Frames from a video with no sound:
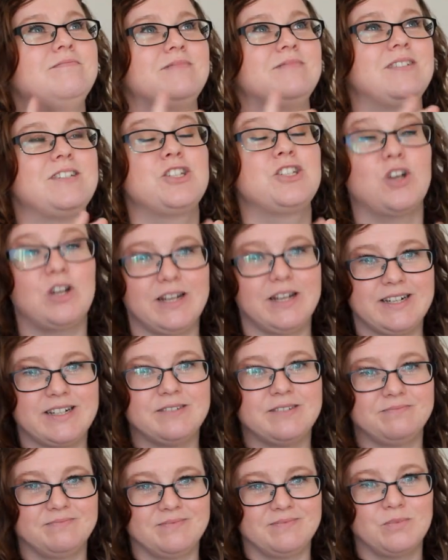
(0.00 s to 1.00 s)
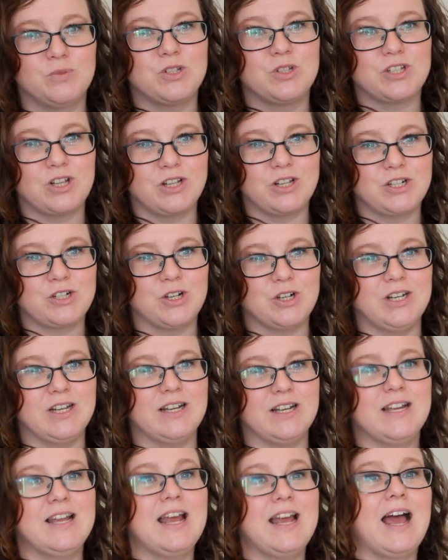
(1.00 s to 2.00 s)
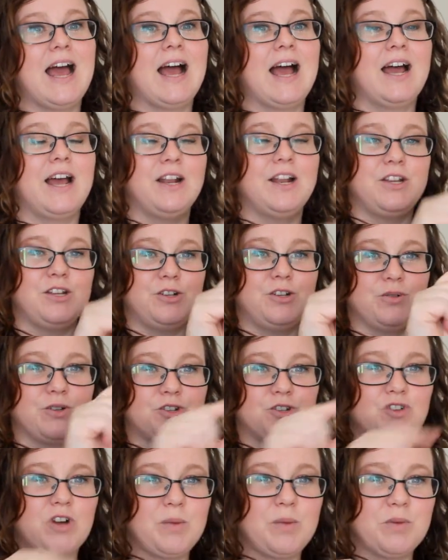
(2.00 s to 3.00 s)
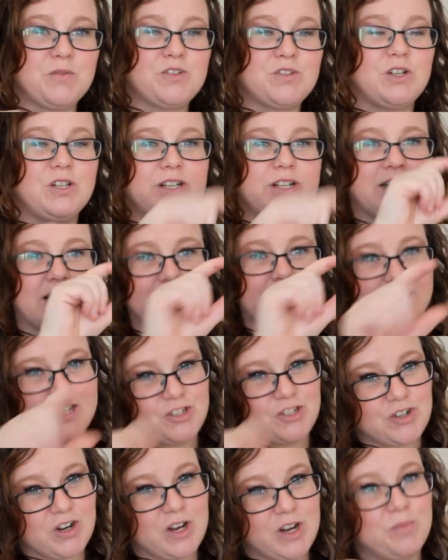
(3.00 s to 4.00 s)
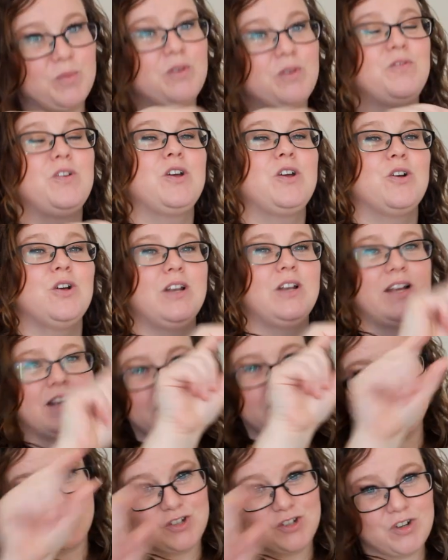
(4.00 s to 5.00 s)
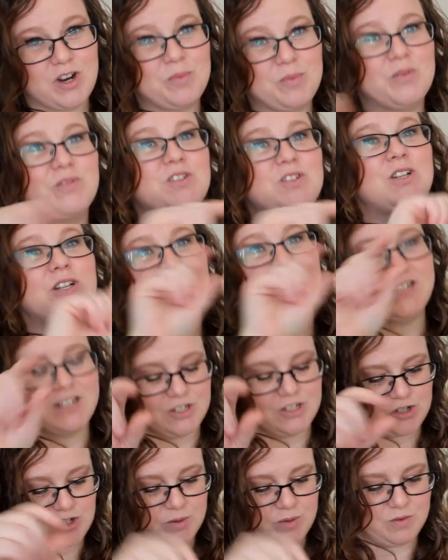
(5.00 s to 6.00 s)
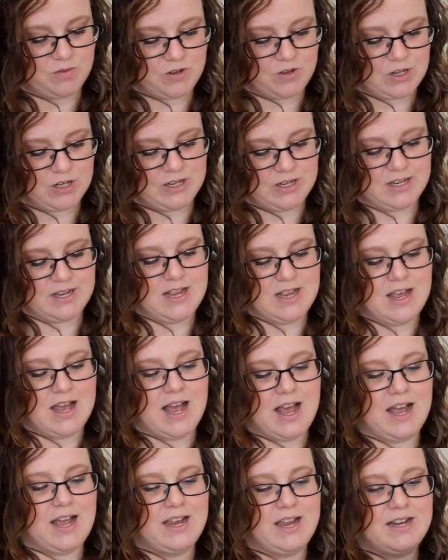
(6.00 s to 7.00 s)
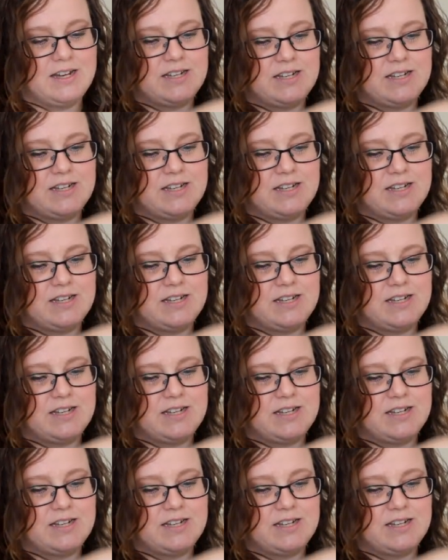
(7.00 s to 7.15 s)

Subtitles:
solid colour, and you do a stripe of solid and a stripe of your colour, and a stripe of solid and a stripe of your colour. I